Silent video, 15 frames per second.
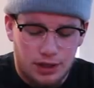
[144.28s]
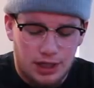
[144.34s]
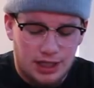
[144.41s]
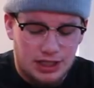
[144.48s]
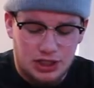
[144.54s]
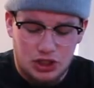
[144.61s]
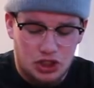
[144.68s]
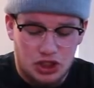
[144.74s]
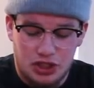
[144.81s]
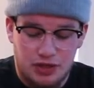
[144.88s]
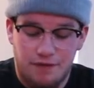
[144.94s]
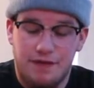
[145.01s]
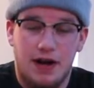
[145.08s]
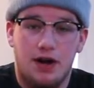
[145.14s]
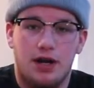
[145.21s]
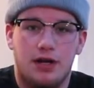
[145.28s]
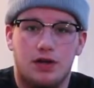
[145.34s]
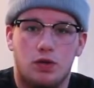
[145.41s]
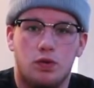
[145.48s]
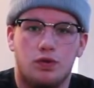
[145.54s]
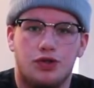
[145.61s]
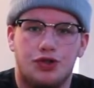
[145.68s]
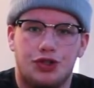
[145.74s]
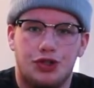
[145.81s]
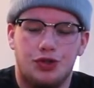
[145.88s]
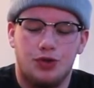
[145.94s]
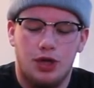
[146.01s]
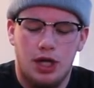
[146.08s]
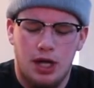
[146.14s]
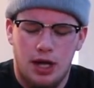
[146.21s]
It's just a very cool
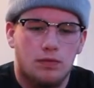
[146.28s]
shoe.